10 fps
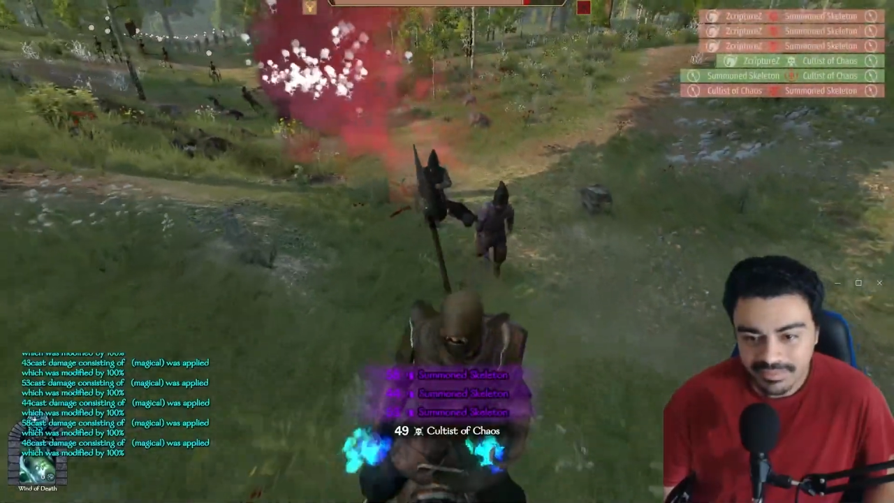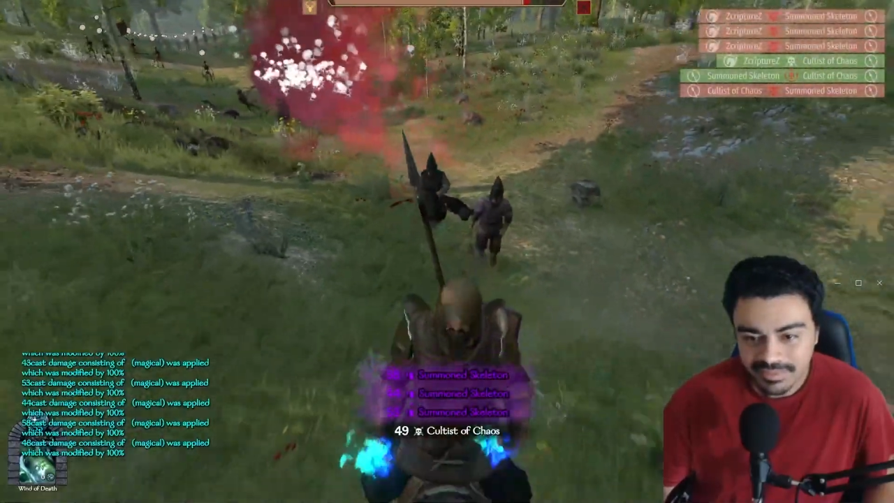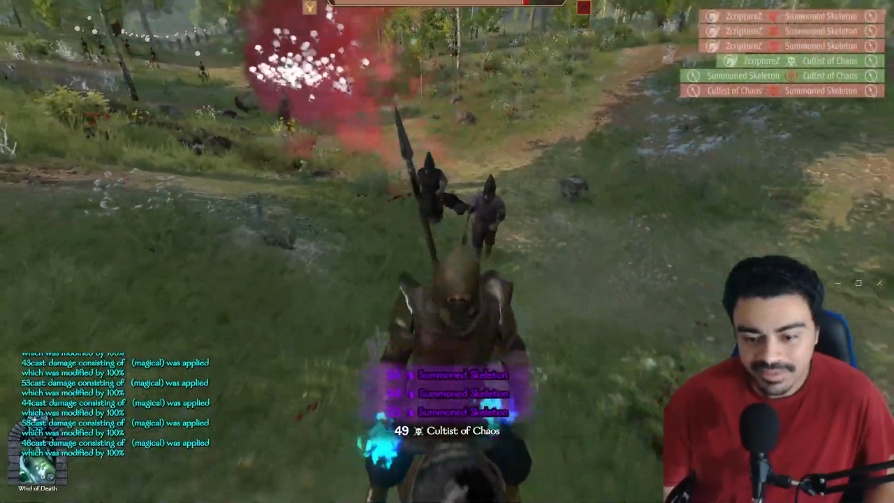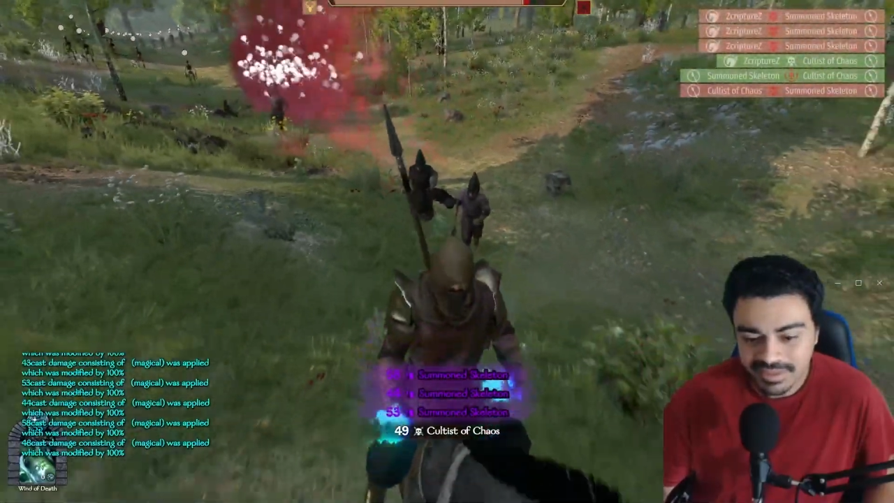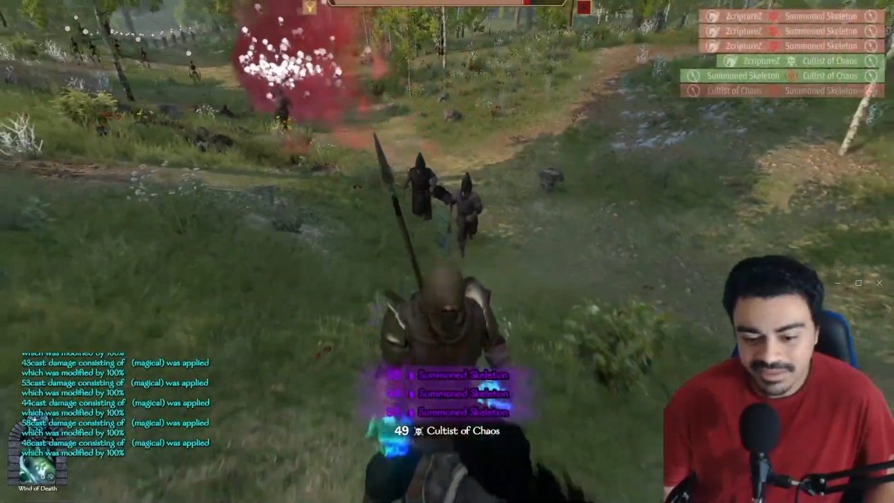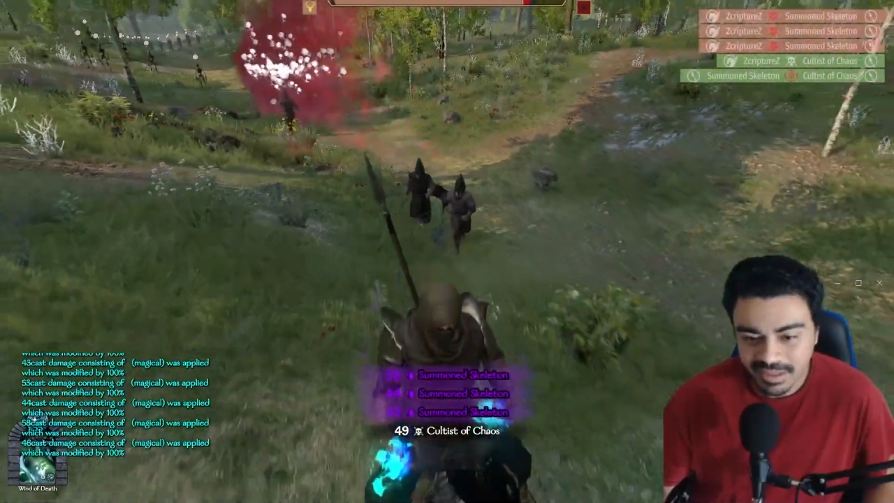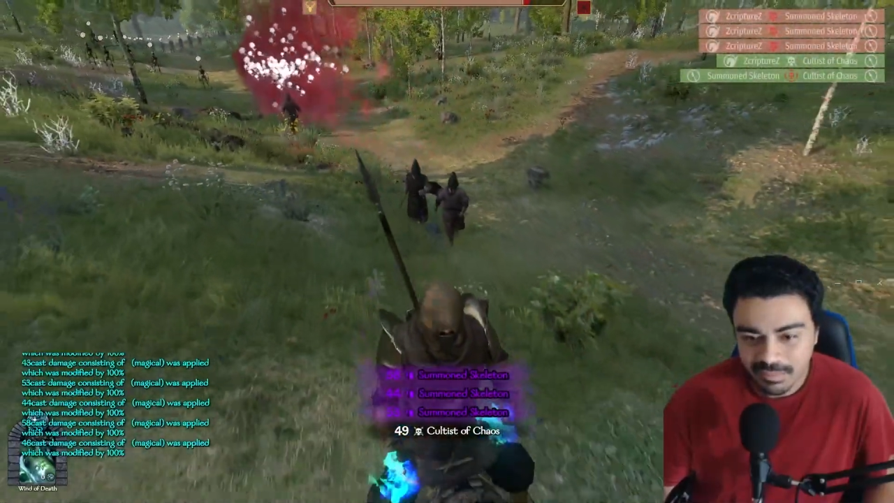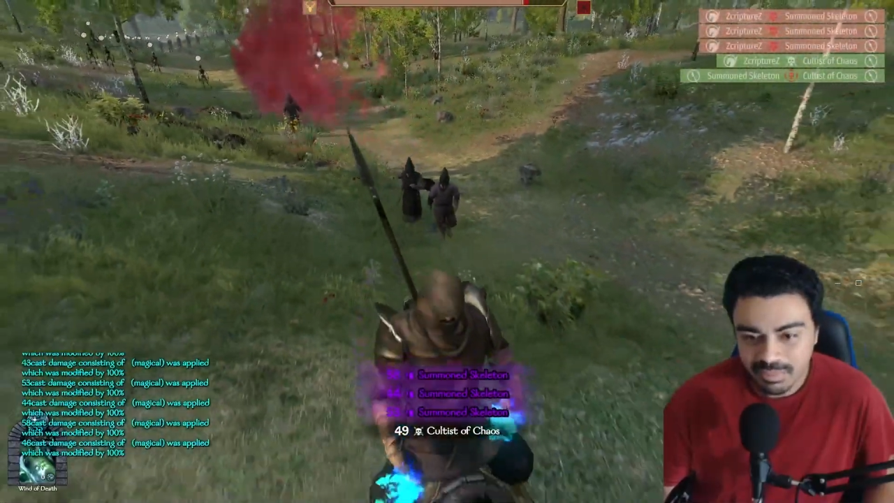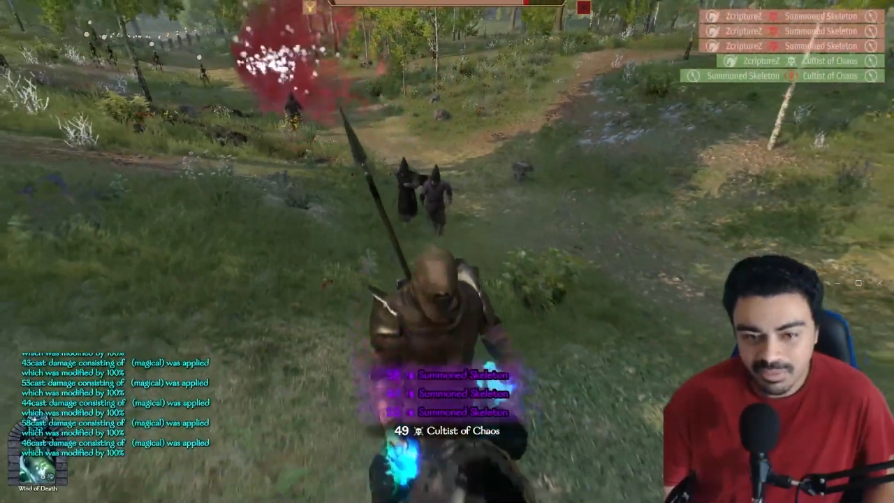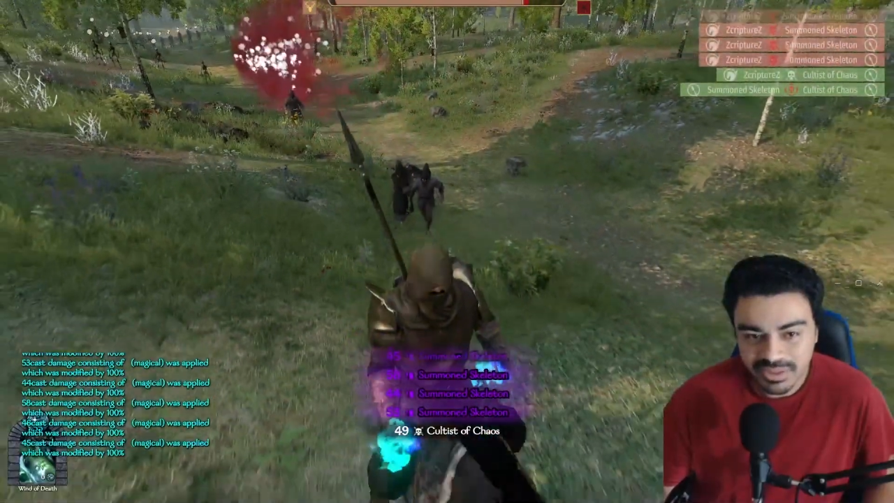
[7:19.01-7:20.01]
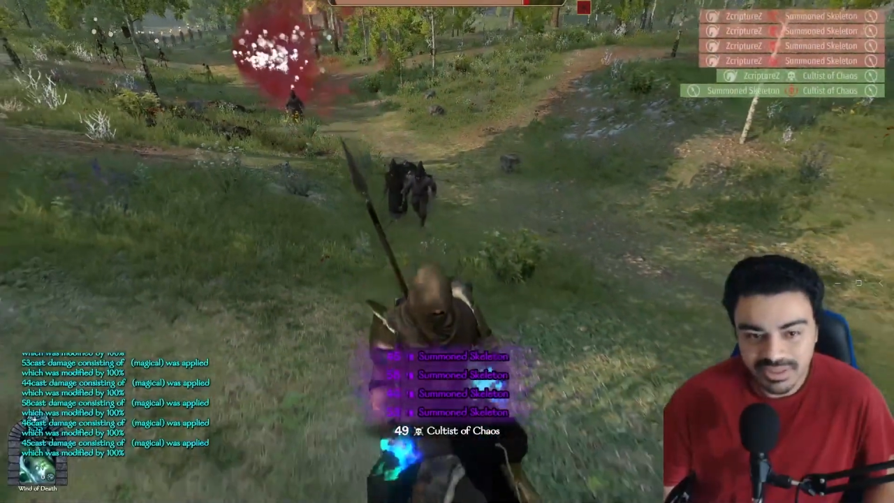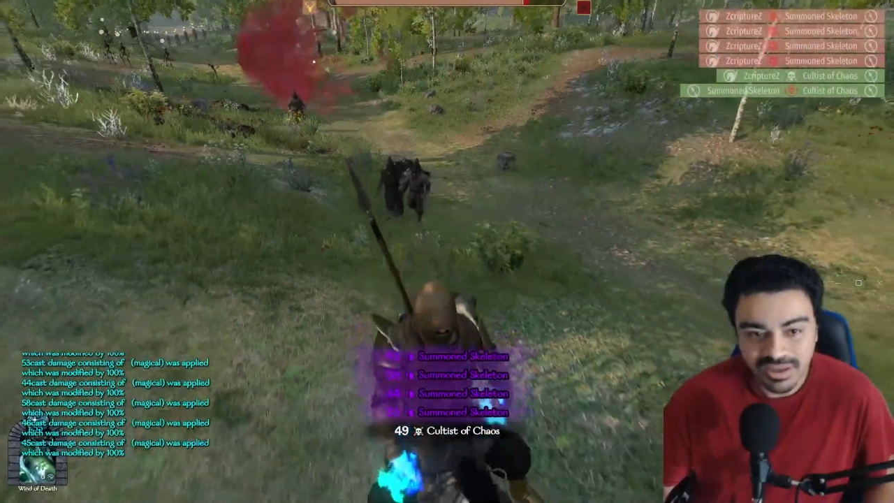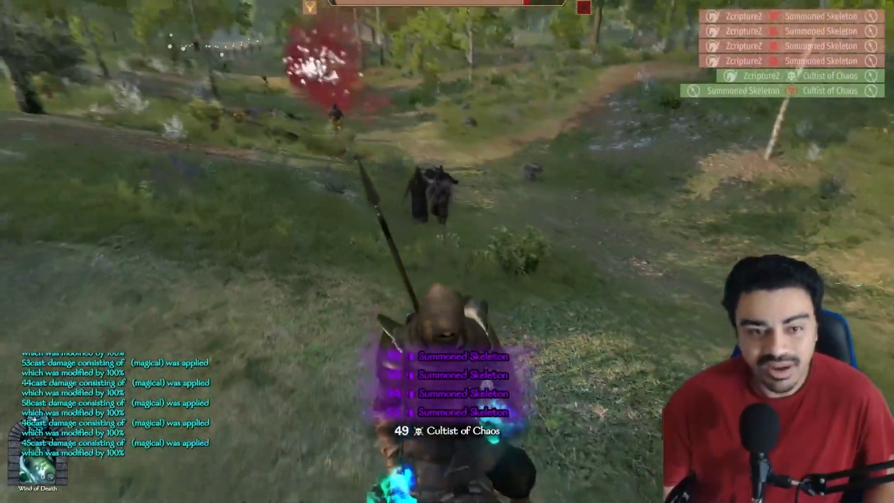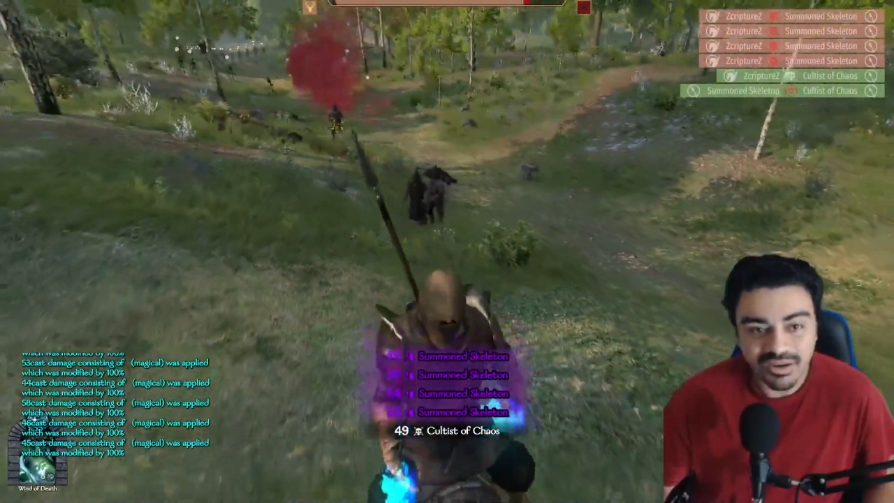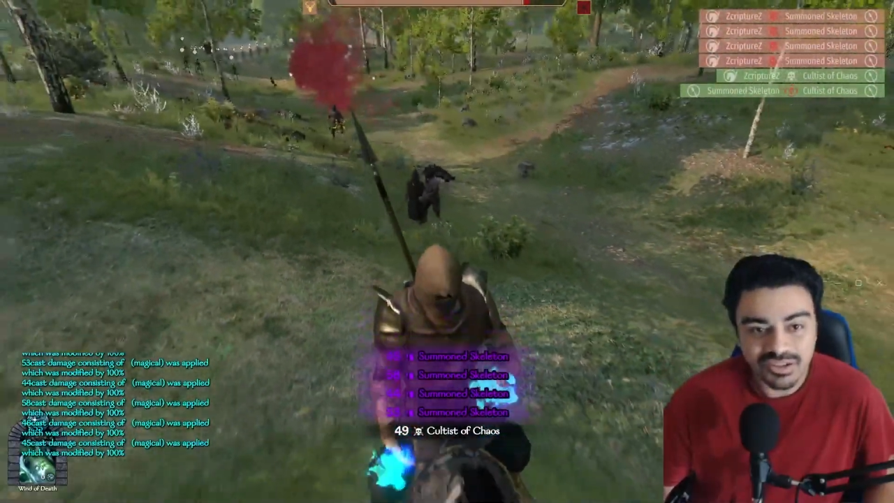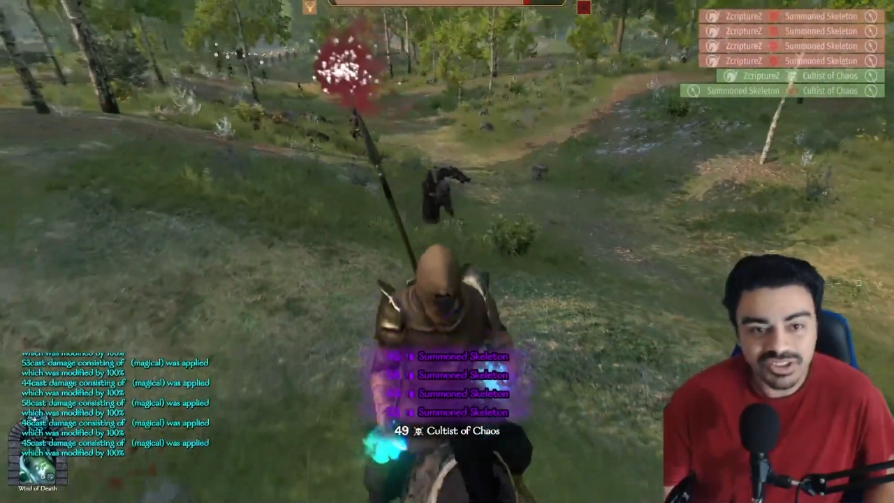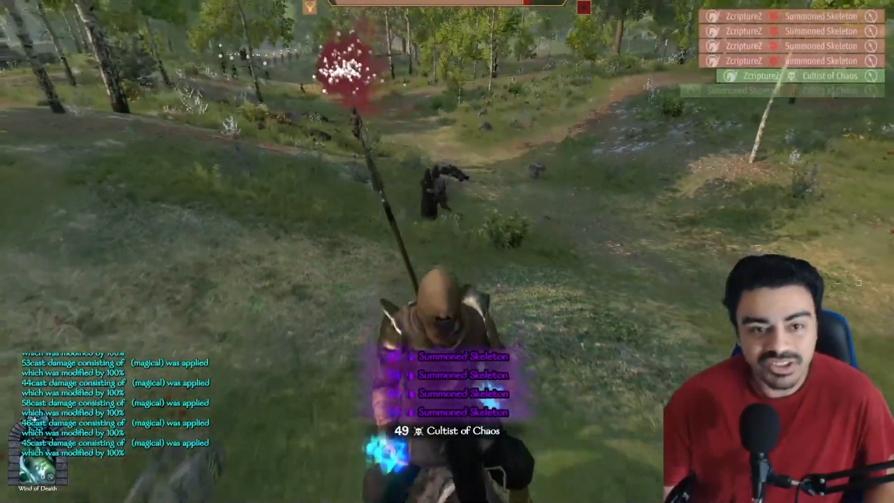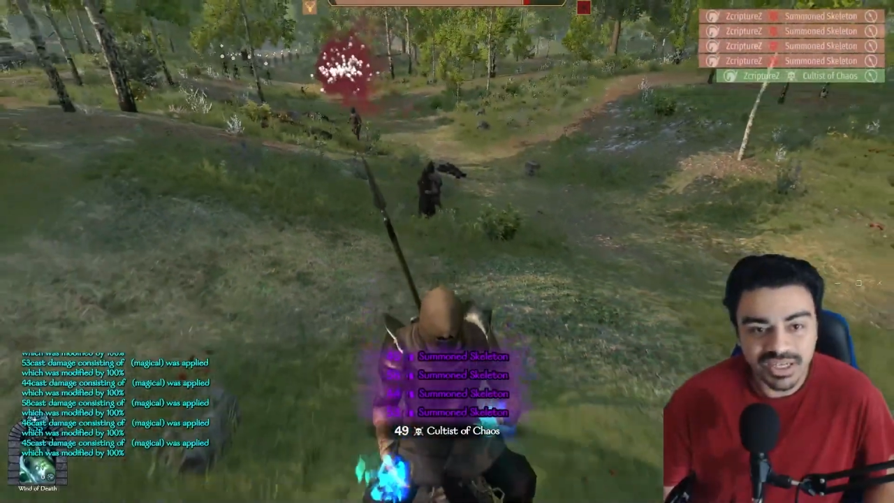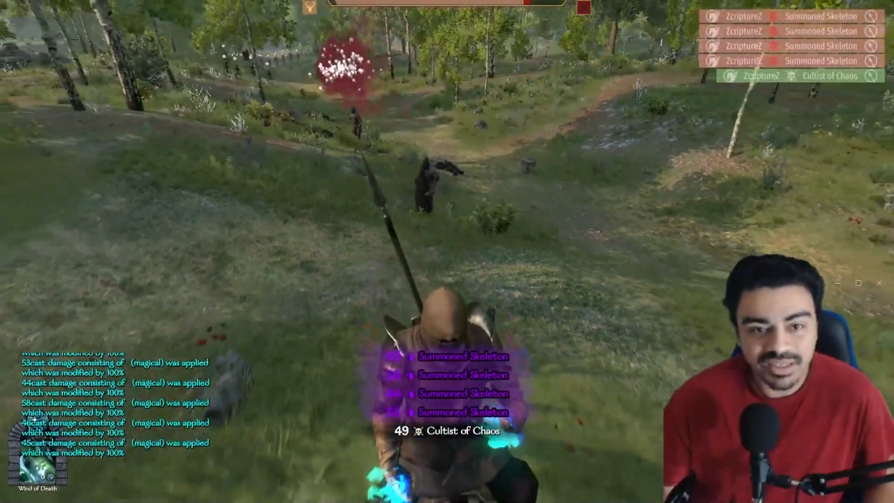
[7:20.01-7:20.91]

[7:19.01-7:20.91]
See, it's like a poison. Oh shit,